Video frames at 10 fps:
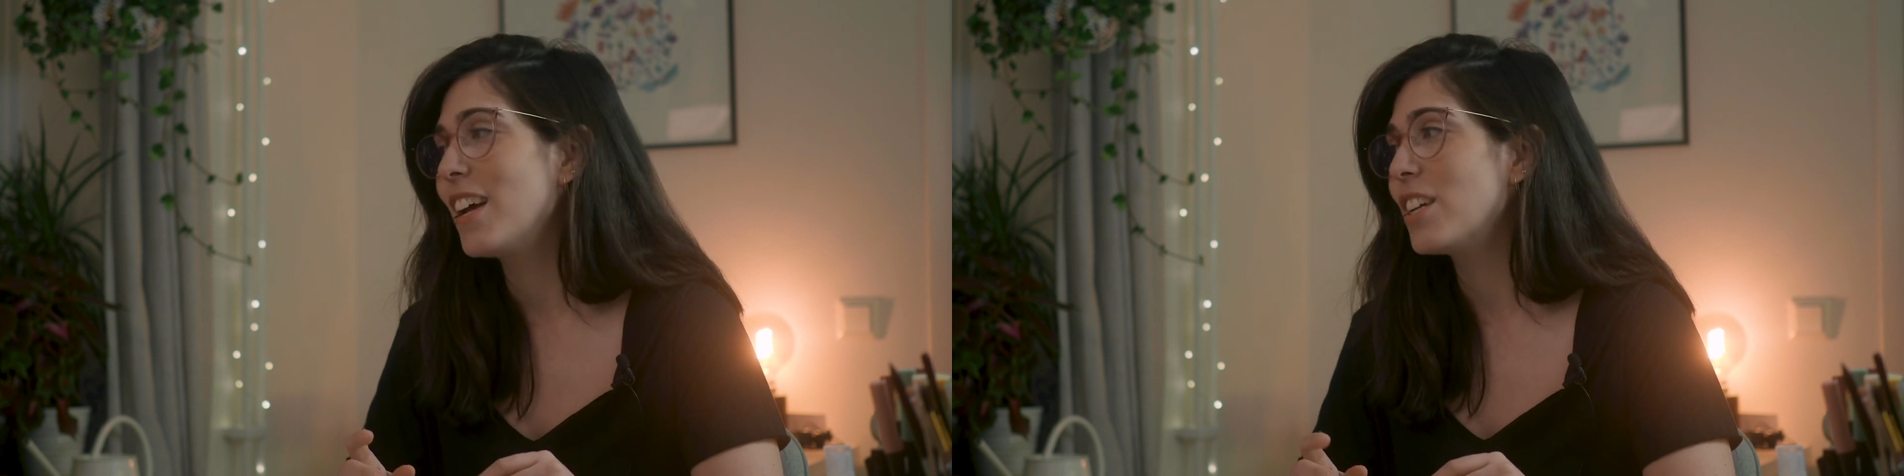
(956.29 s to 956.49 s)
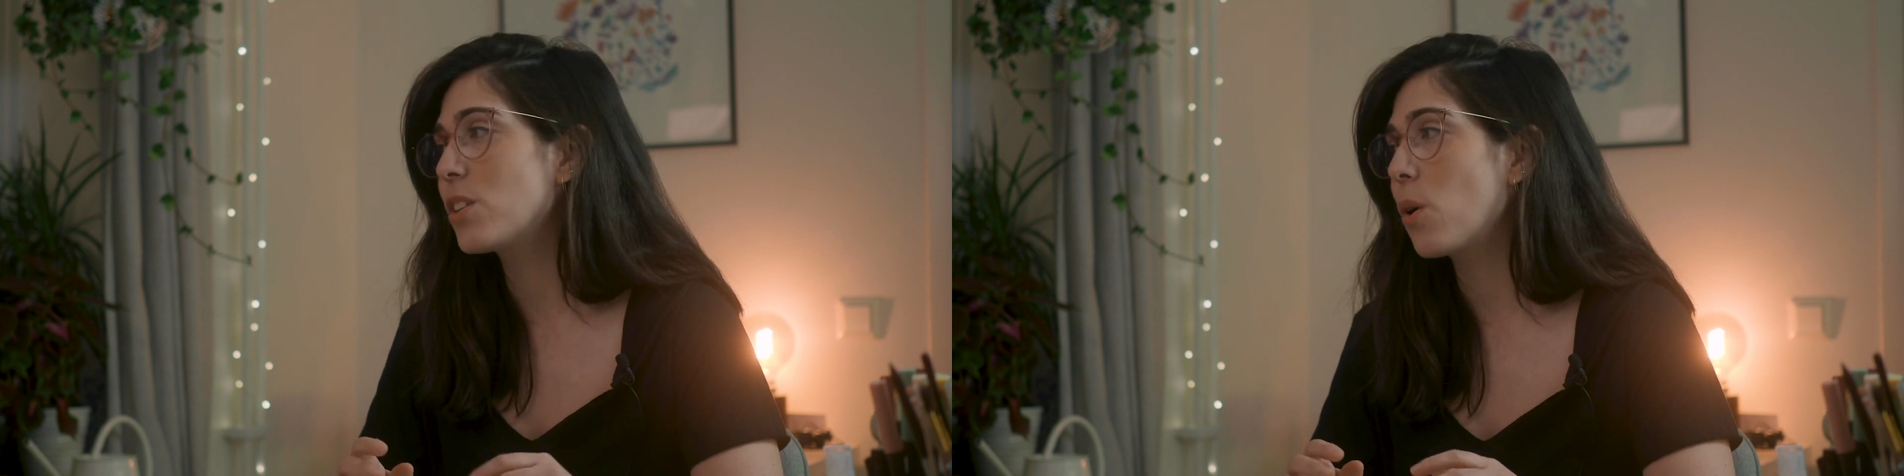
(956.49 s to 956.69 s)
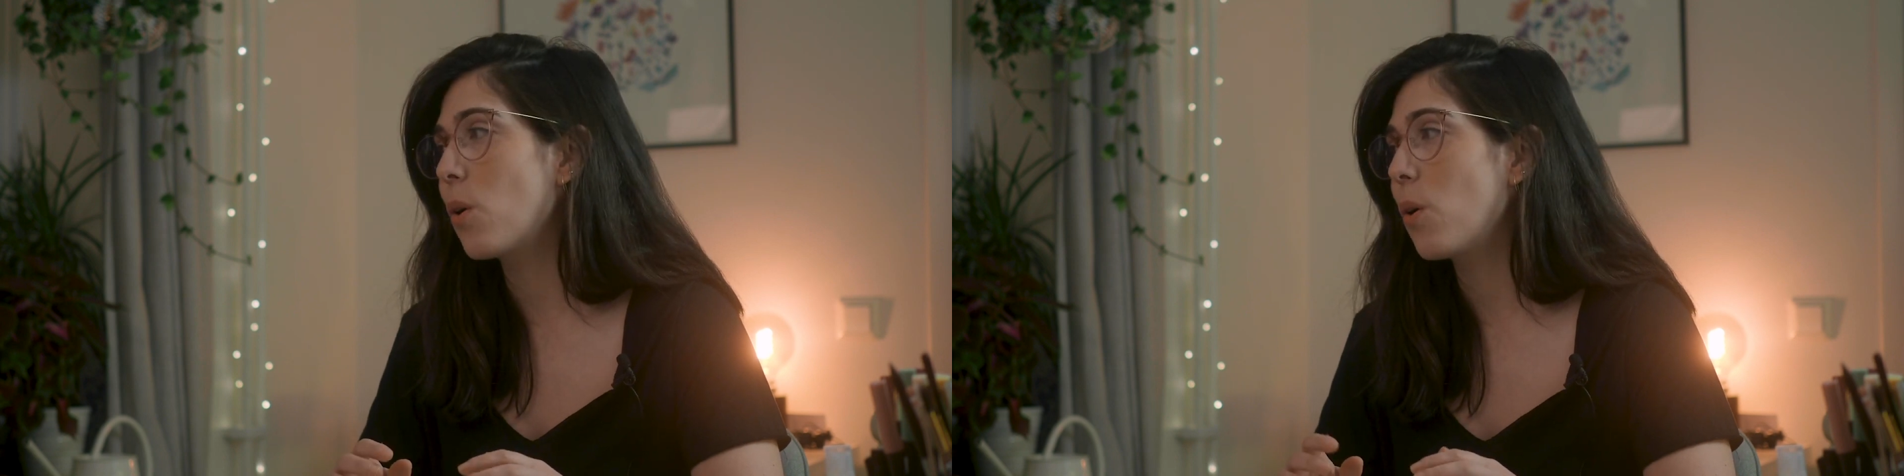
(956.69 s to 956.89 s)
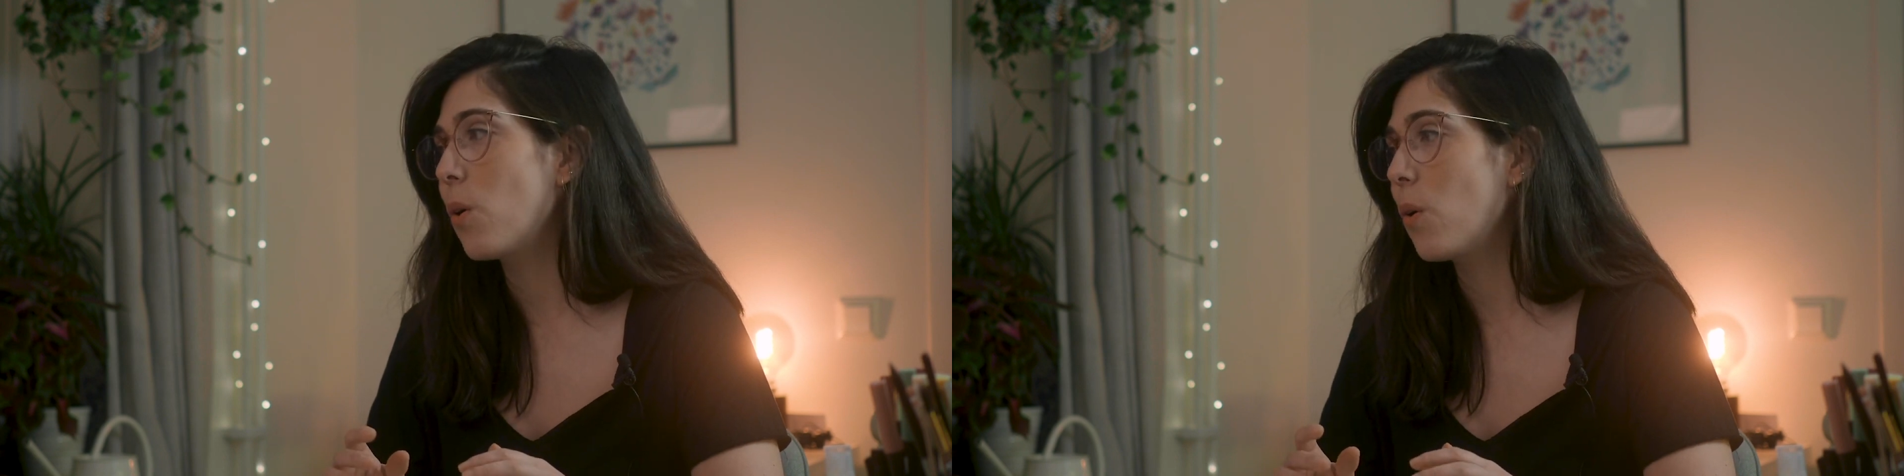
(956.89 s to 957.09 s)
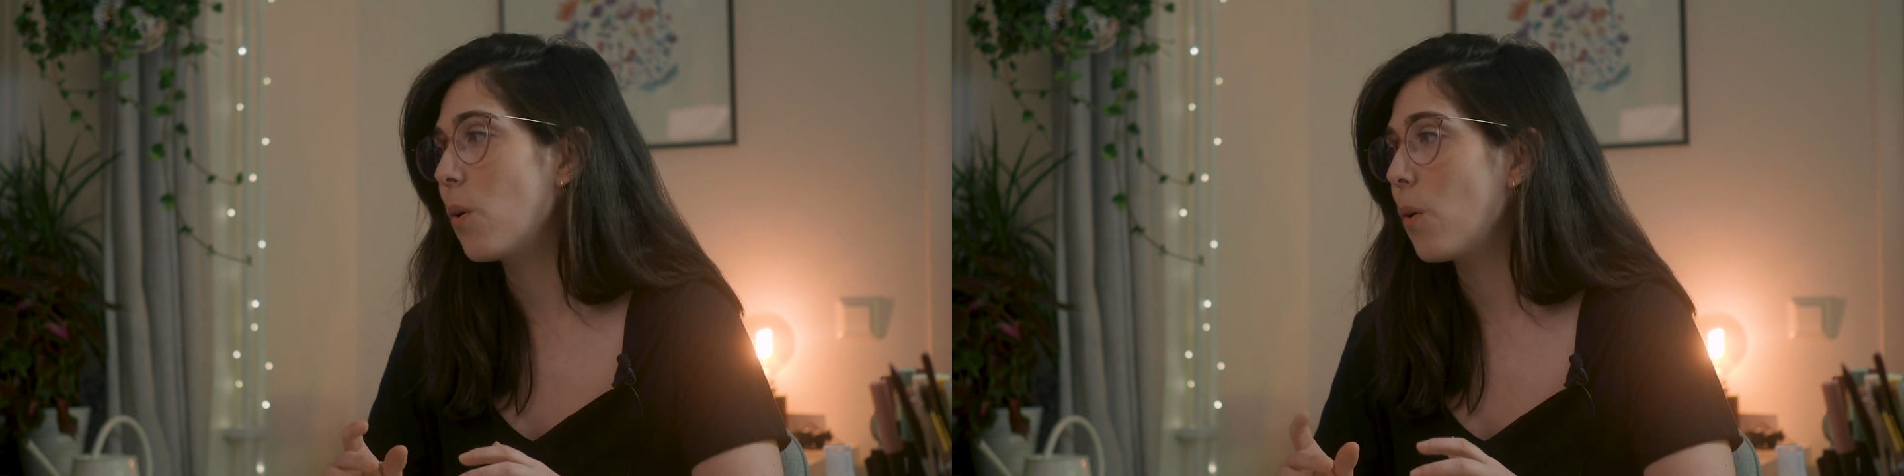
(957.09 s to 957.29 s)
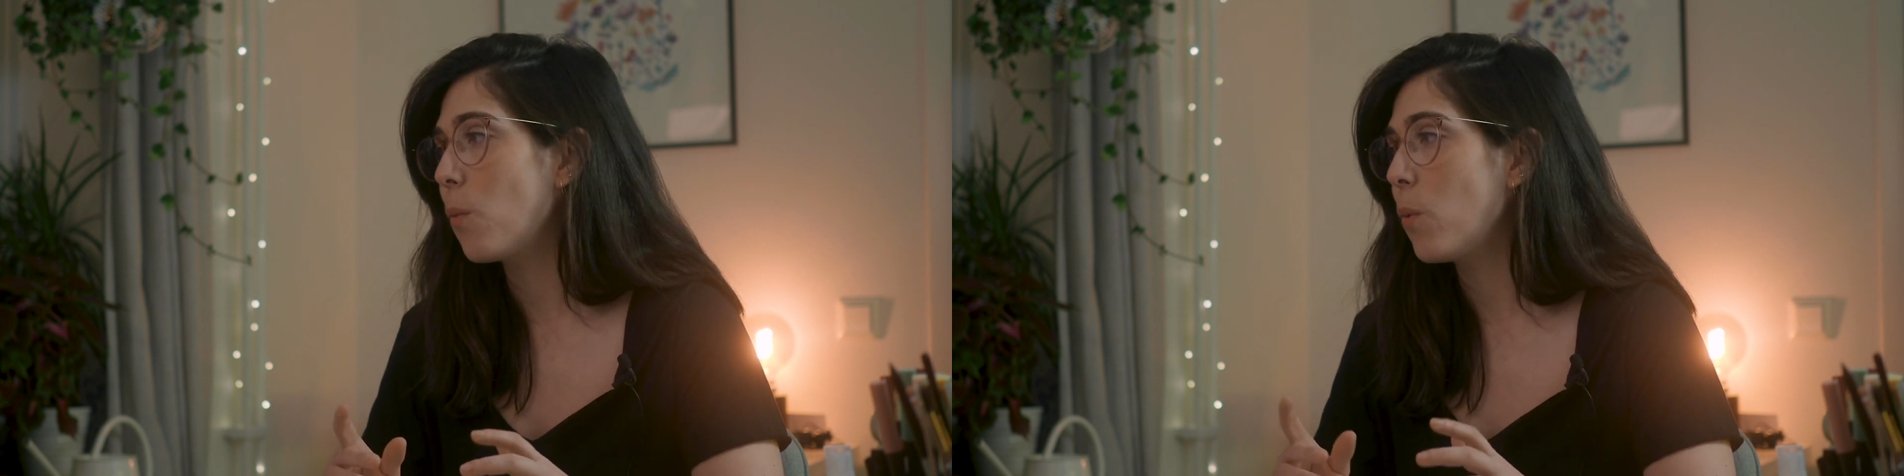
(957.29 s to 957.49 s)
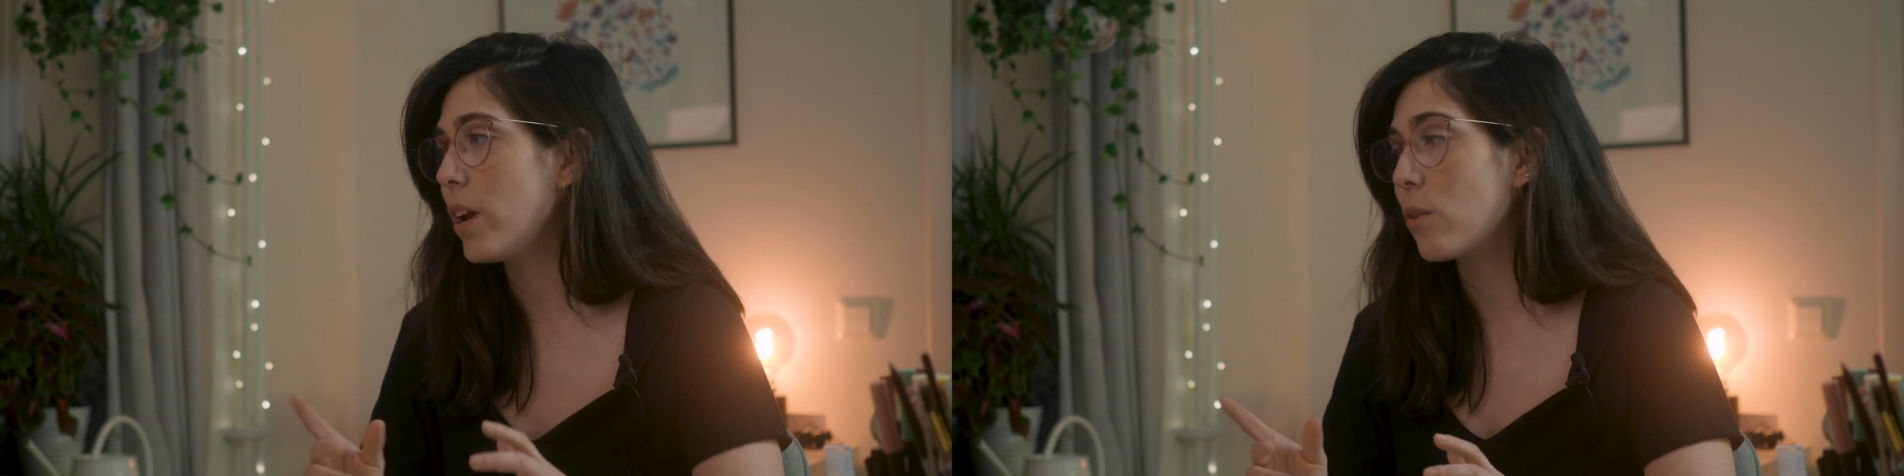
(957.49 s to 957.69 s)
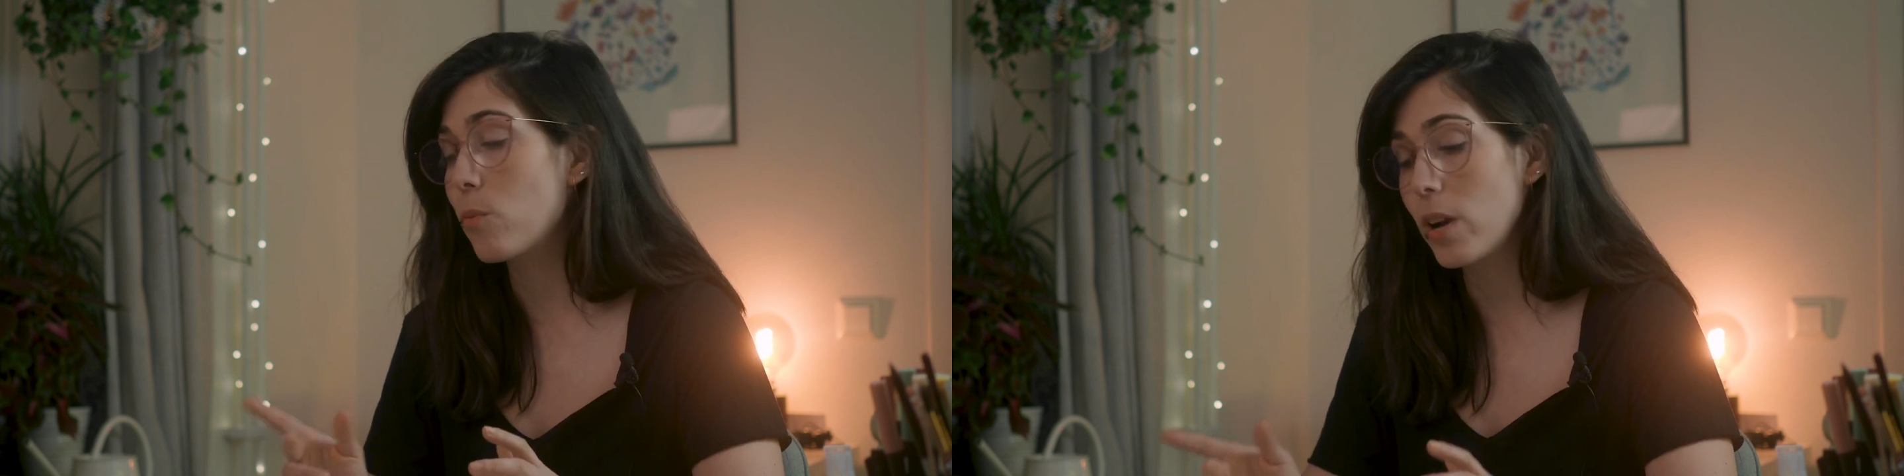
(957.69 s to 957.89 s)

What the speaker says: So we are